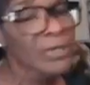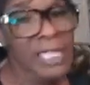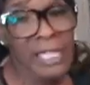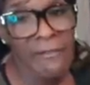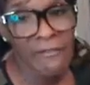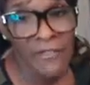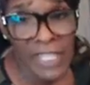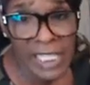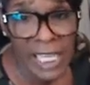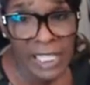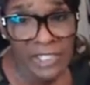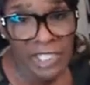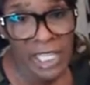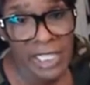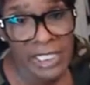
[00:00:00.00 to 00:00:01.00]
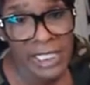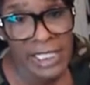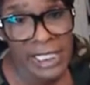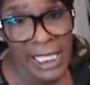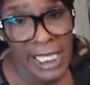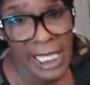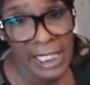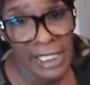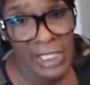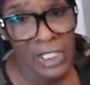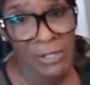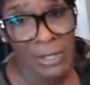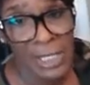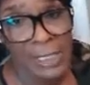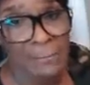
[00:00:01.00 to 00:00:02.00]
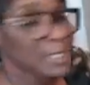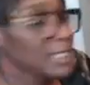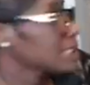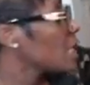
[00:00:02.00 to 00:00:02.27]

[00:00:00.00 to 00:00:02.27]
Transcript: get VHSs scanned in USBs.